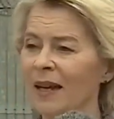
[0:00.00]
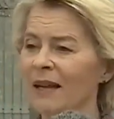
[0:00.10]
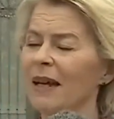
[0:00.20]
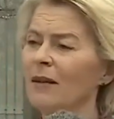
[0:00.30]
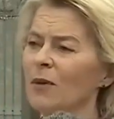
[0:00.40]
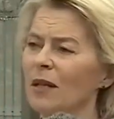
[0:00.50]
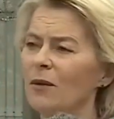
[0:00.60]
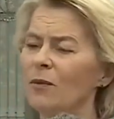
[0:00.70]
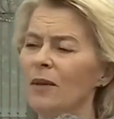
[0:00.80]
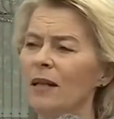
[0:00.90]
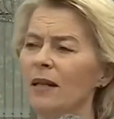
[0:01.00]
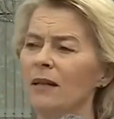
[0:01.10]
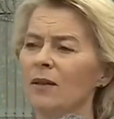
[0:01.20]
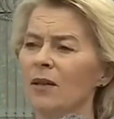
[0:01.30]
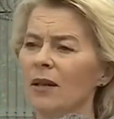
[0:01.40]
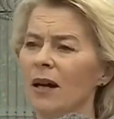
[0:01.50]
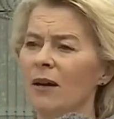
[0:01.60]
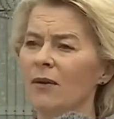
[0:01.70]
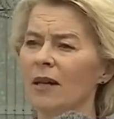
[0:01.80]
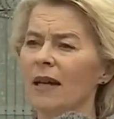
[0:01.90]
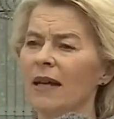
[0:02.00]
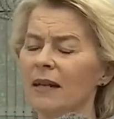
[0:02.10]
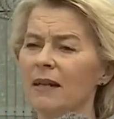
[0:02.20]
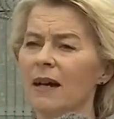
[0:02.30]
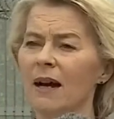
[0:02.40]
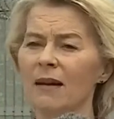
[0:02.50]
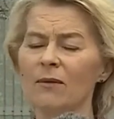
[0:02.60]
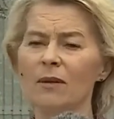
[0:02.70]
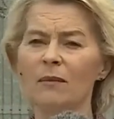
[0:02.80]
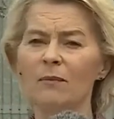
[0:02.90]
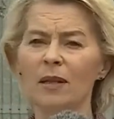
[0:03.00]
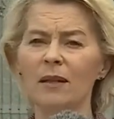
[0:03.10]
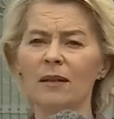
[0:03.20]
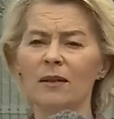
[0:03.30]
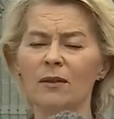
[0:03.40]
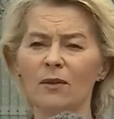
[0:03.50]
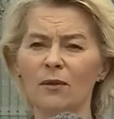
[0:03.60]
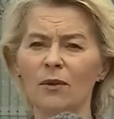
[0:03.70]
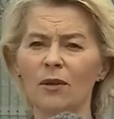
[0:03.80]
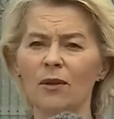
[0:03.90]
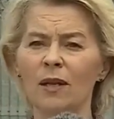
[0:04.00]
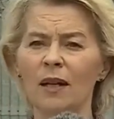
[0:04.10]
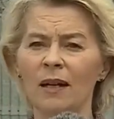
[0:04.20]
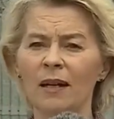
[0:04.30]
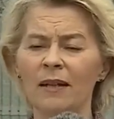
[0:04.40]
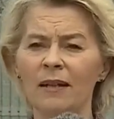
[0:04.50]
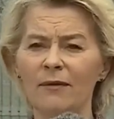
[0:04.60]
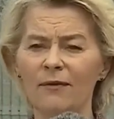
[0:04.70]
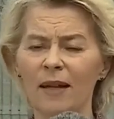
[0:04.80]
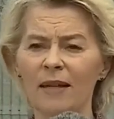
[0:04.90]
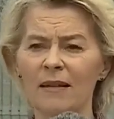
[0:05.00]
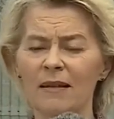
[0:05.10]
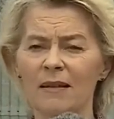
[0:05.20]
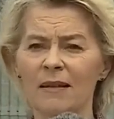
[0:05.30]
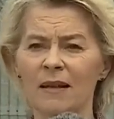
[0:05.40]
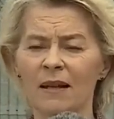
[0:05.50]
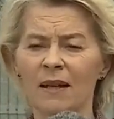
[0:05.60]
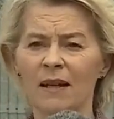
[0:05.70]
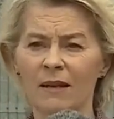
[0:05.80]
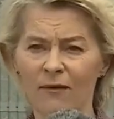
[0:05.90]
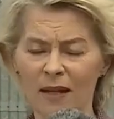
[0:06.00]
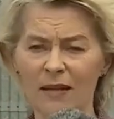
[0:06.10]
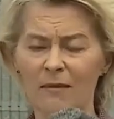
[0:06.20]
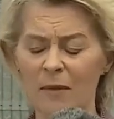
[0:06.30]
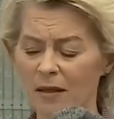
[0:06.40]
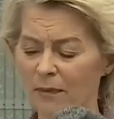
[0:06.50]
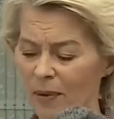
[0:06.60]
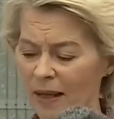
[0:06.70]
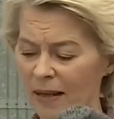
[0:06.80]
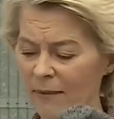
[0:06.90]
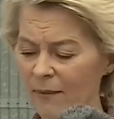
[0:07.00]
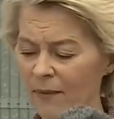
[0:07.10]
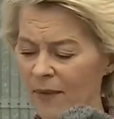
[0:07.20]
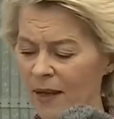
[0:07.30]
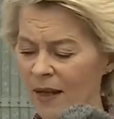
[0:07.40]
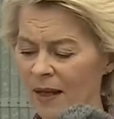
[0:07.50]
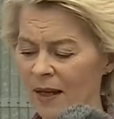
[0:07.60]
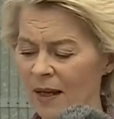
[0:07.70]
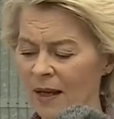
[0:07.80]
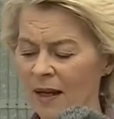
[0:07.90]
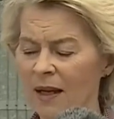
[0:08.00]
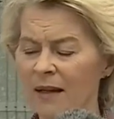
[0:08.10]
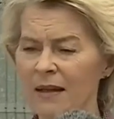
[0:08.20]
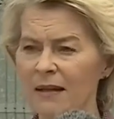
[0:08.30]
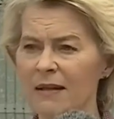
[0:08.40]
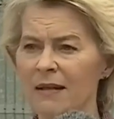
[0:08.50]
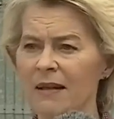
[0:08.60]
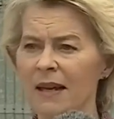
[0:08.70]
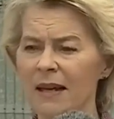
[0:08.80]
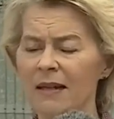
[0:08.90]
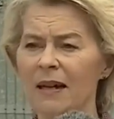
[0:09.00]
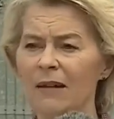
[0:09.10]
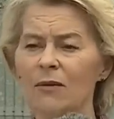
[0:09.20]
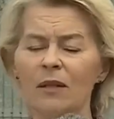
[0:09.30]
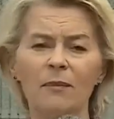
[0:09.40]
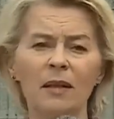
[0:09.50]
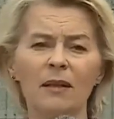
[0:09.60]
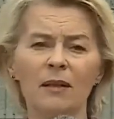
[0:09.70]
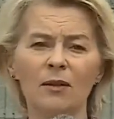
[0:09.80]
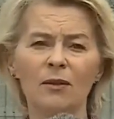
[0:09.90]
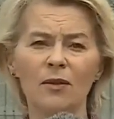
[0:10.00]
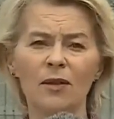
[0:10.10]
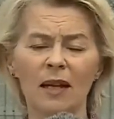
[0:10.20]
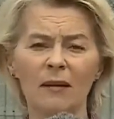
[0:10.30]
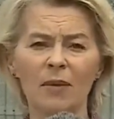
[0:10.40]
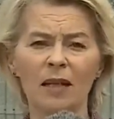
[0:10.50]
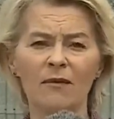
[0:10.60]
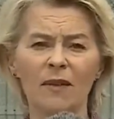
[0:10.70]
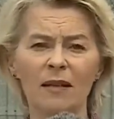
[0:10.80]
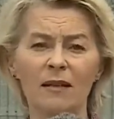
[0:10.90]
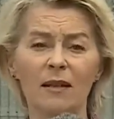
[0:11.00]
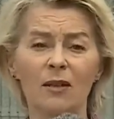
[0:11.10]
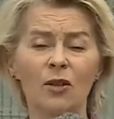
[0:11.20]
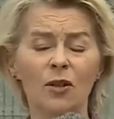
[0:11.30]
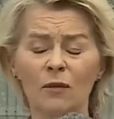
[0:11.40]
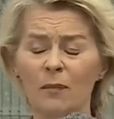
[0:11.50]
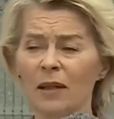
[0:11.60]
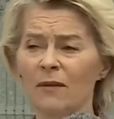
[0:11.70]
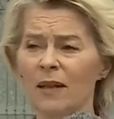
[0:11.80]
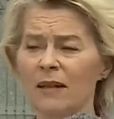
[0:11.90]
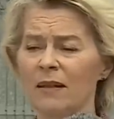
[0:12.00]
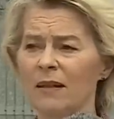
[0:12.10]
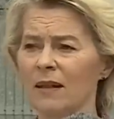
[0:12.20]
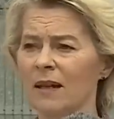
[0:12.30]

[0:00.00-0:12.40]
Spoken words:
that we agreed on our 800 billion euro defense investment plan. This 800 billion euros can be invested and should be invested